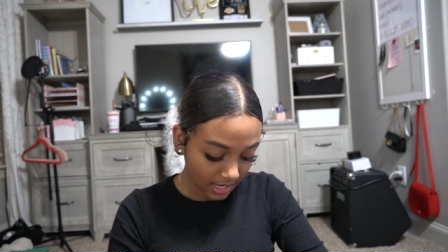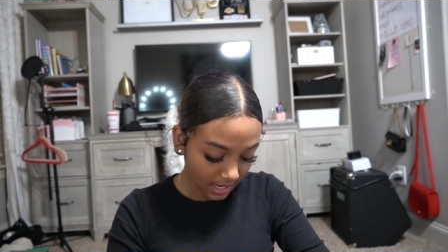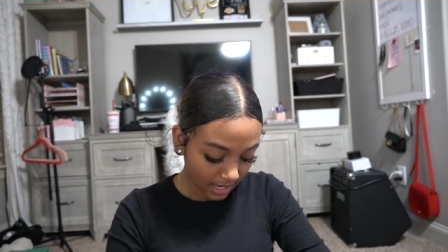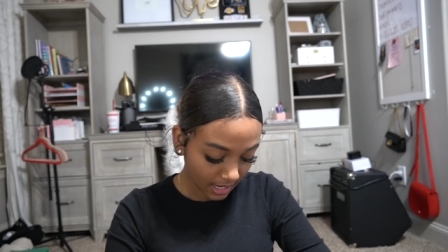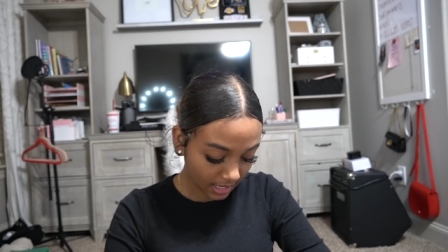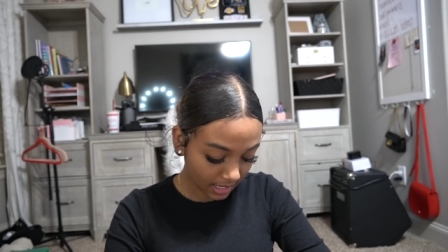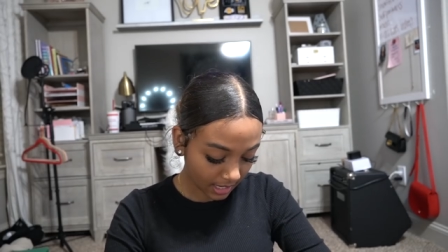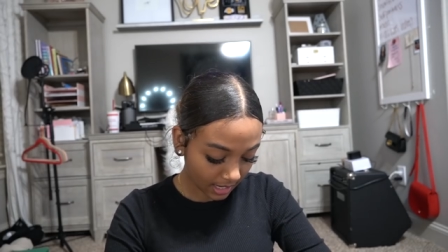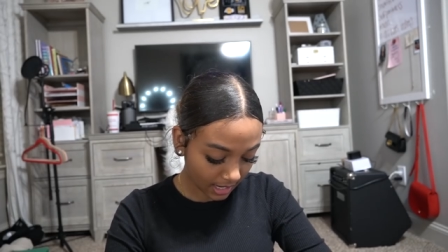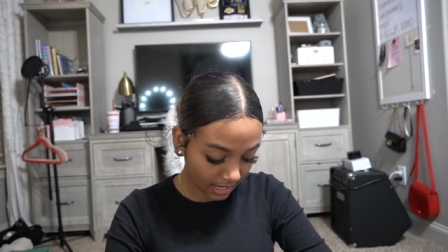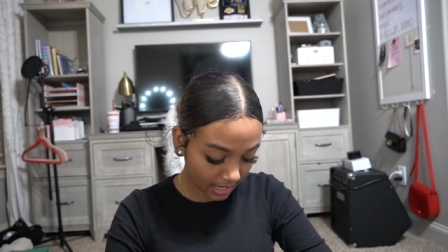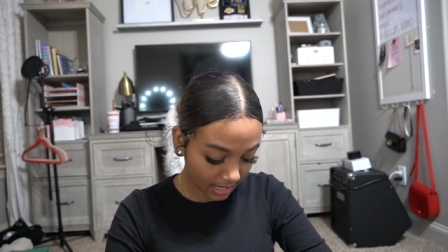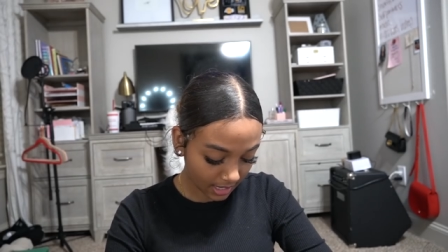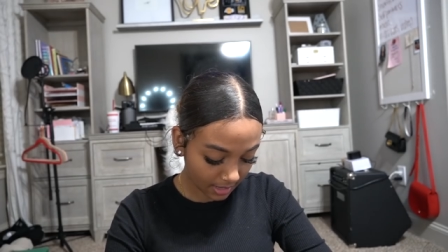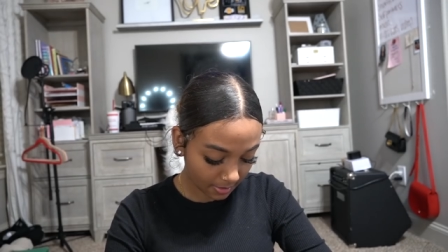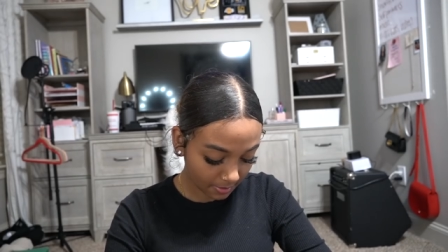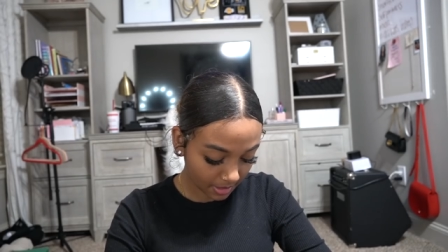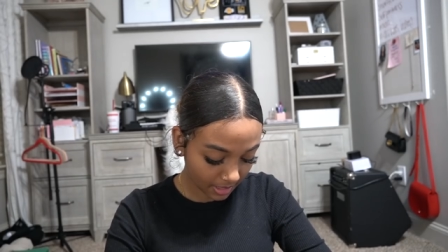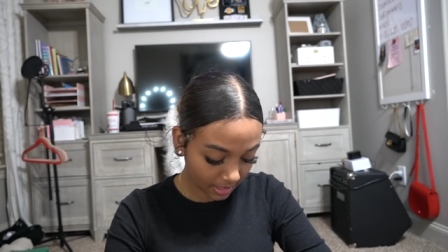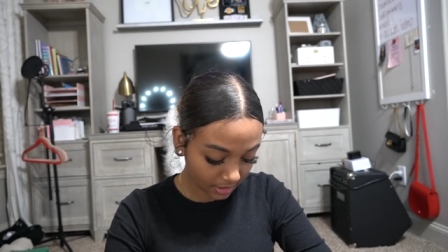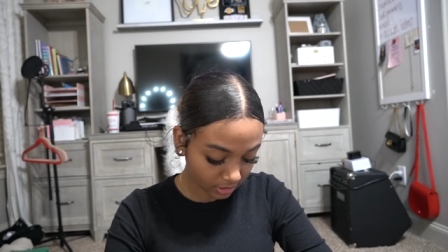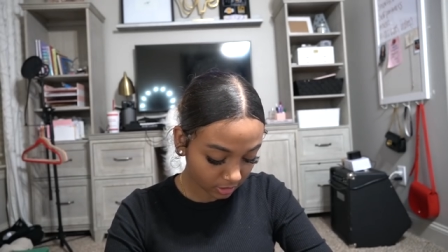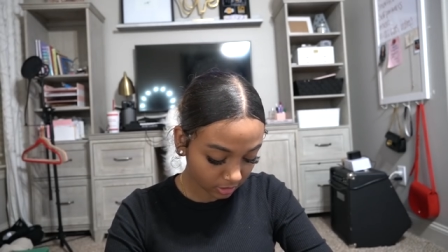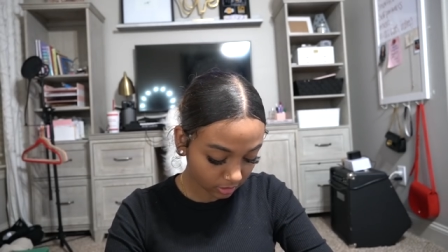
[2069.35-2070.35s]
And I am
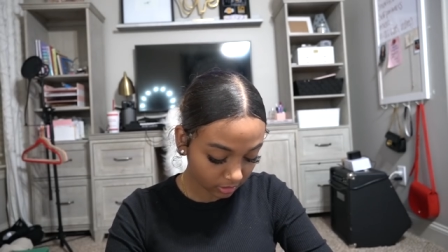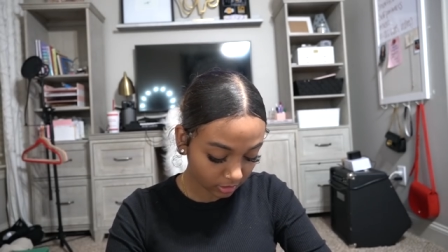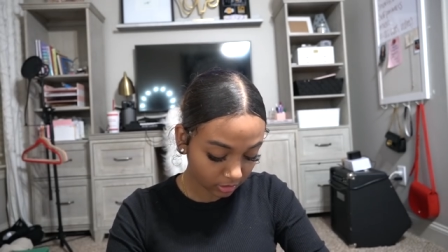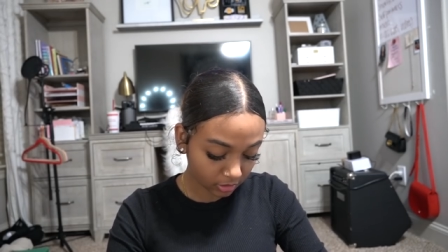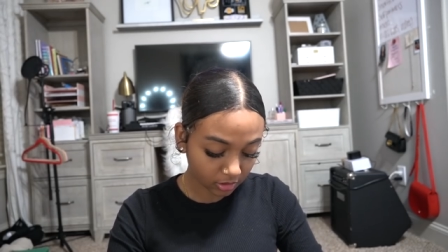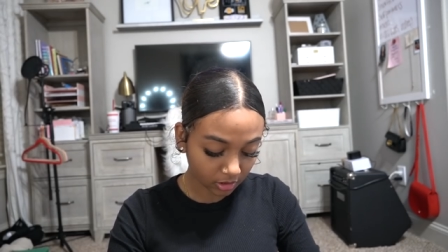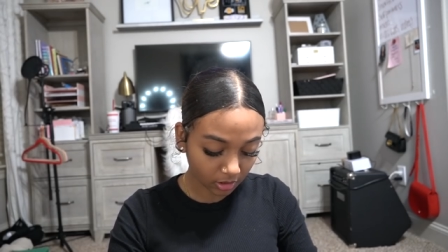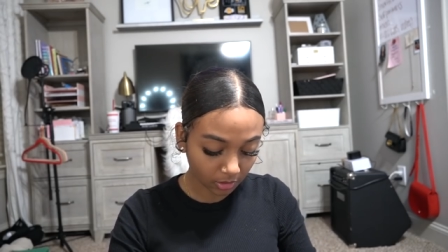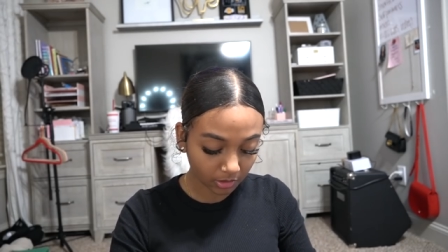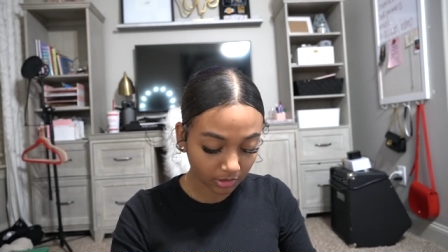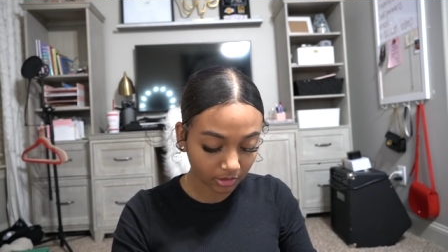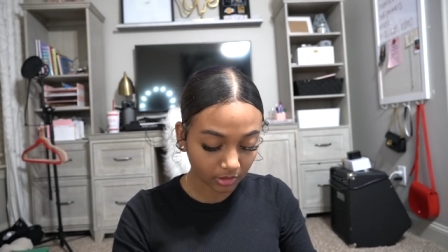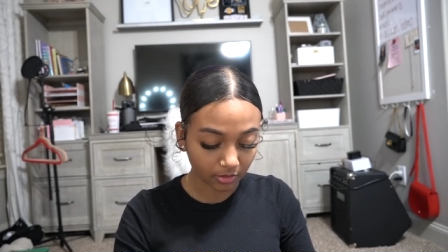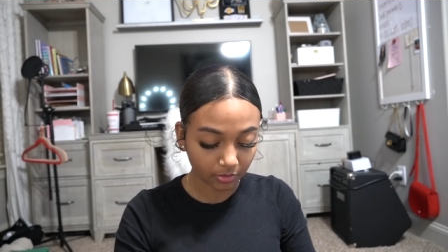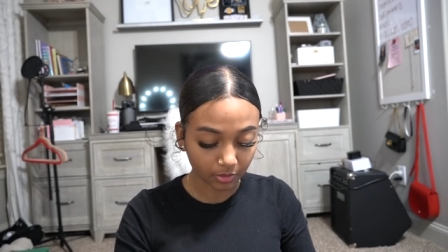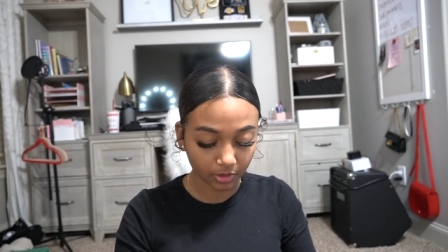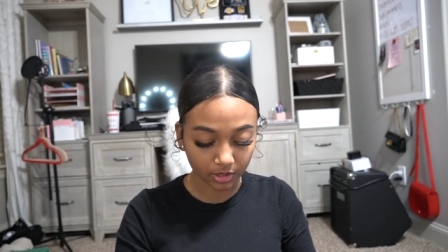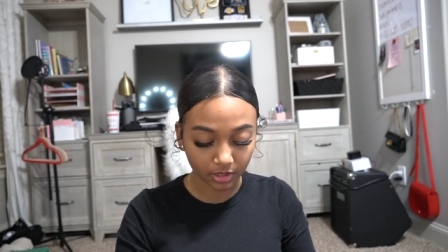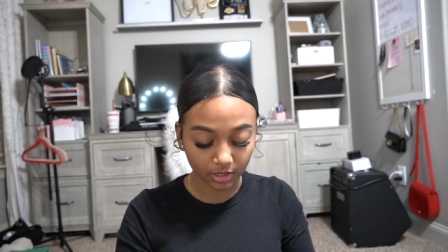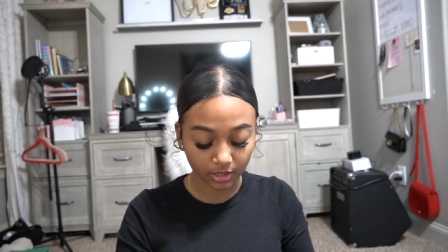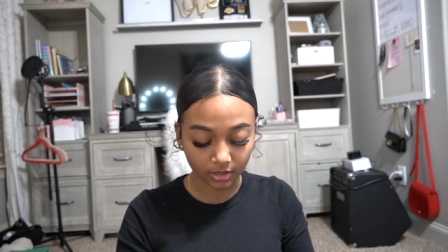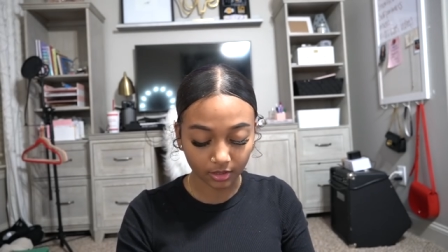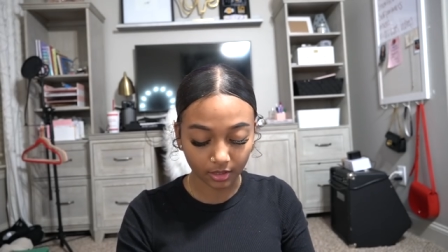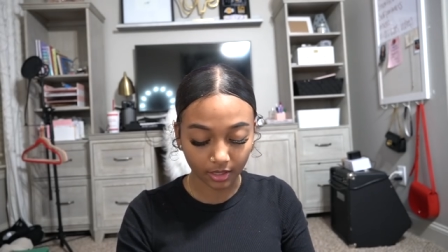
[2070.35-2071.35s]
actually so in love
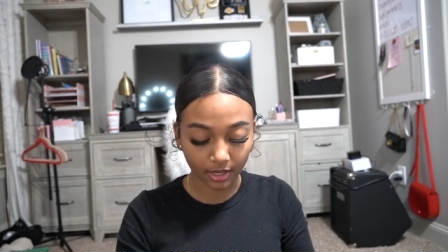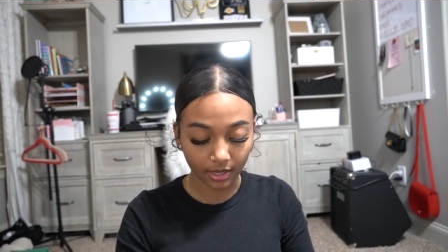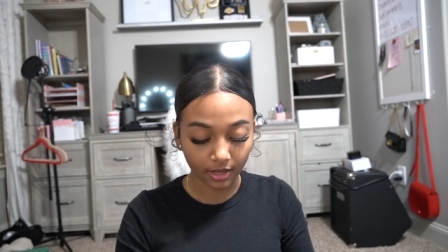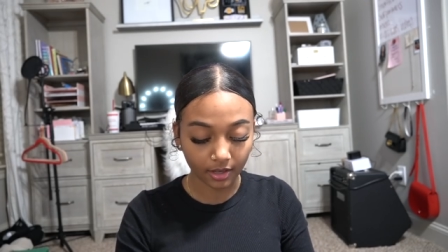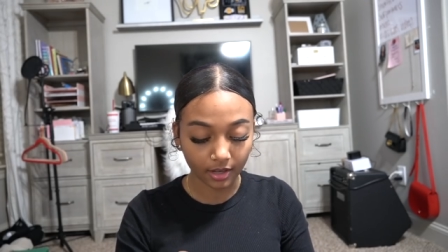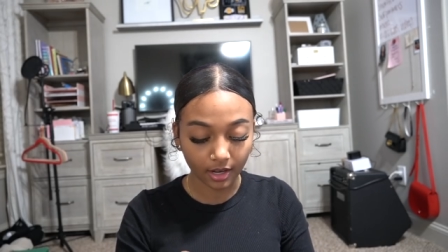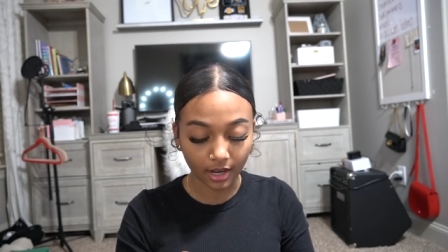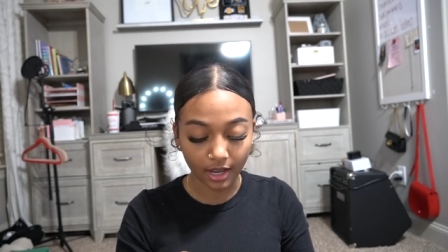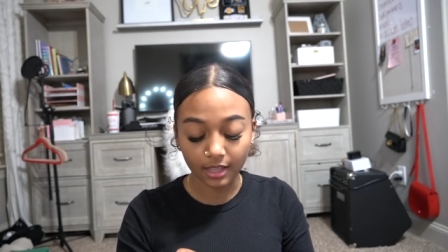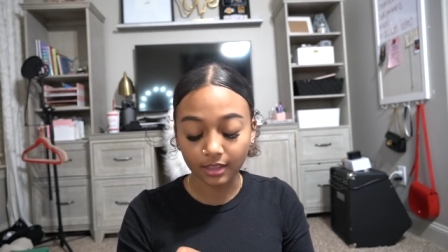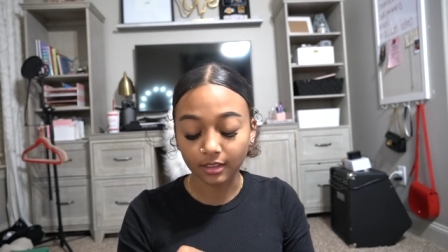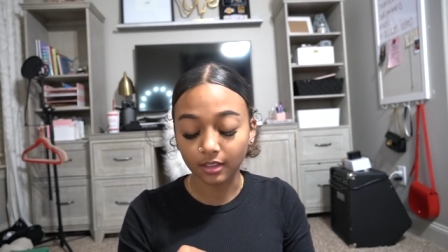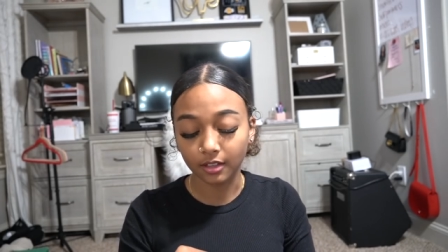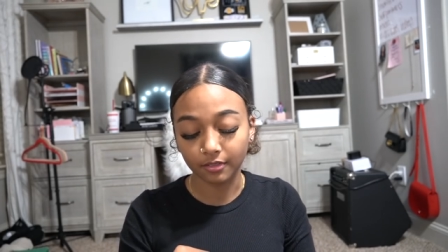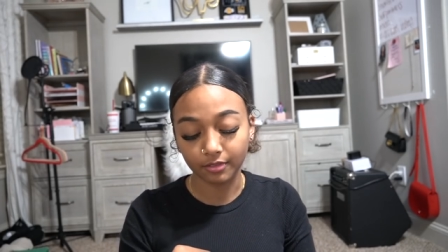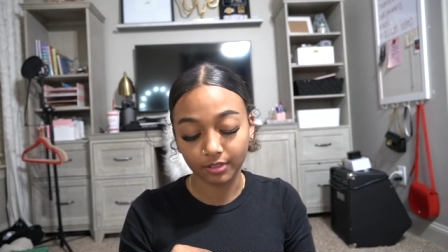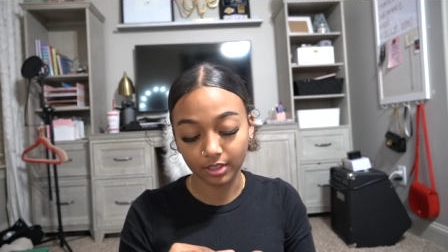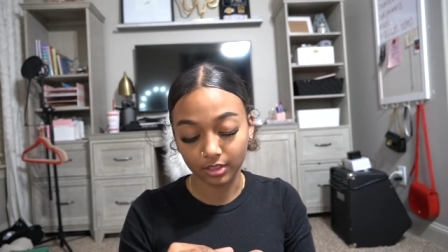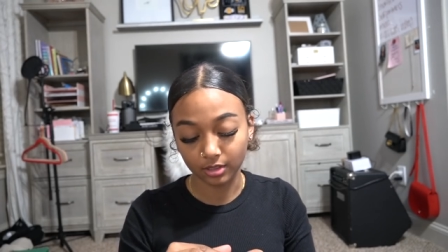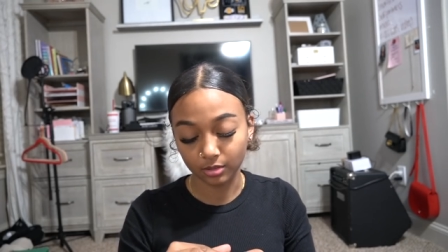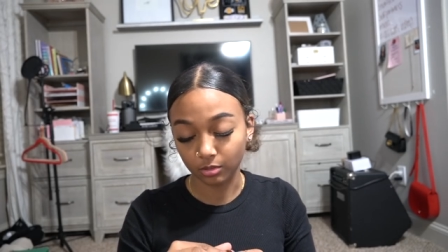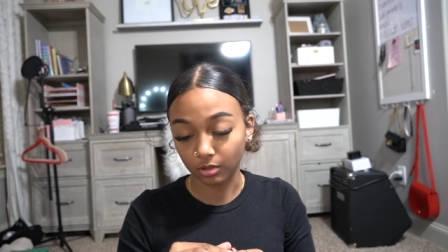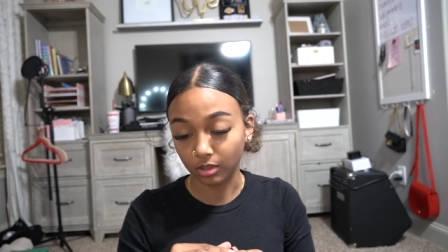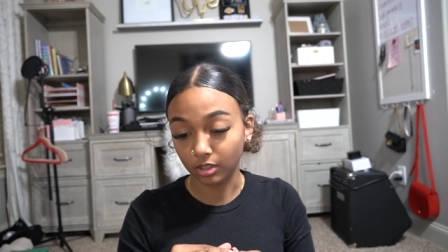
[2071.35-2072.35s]
with it. Like, I love
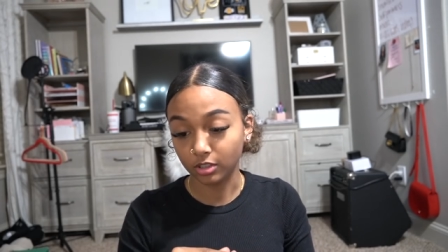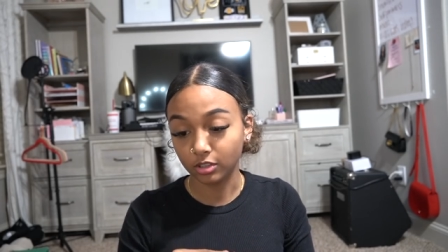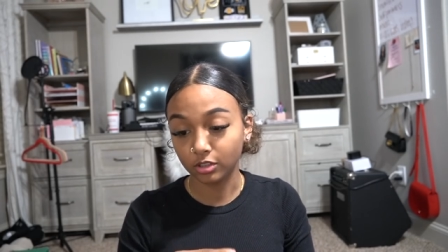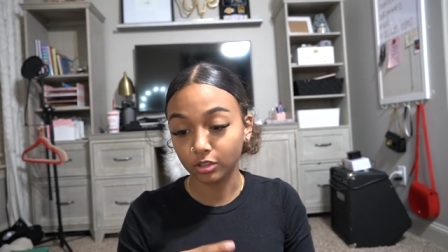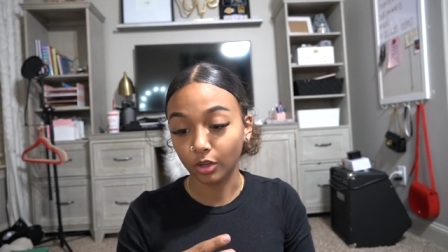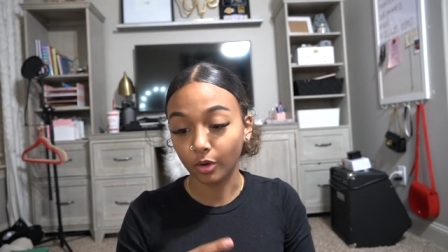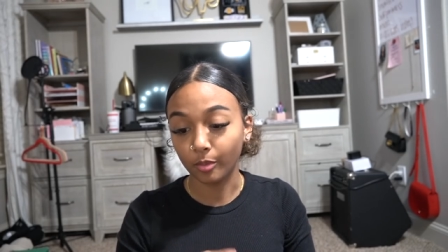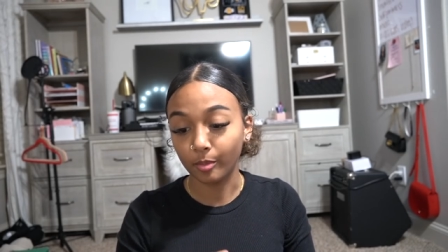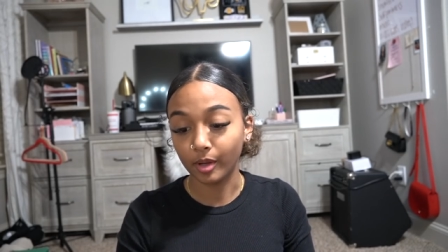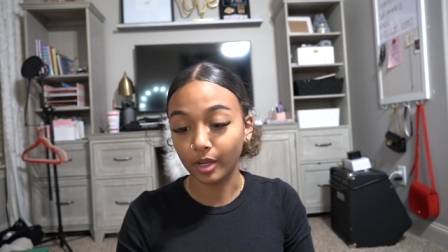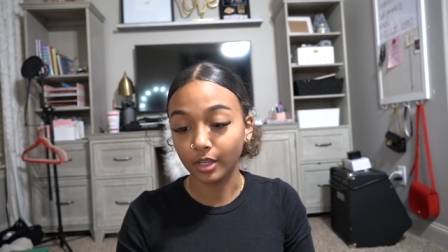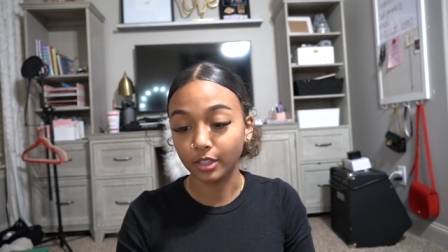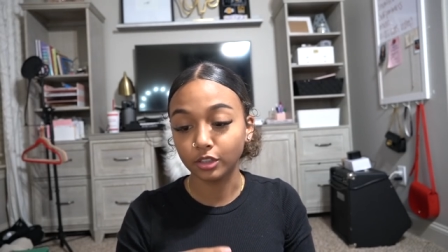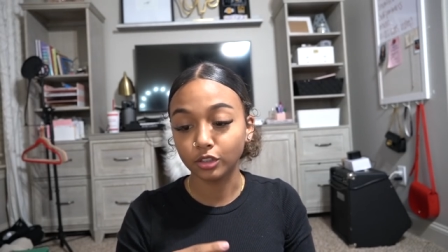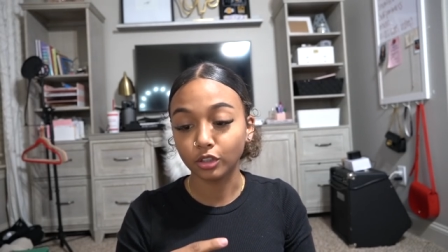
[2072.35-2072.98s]
this watch so much.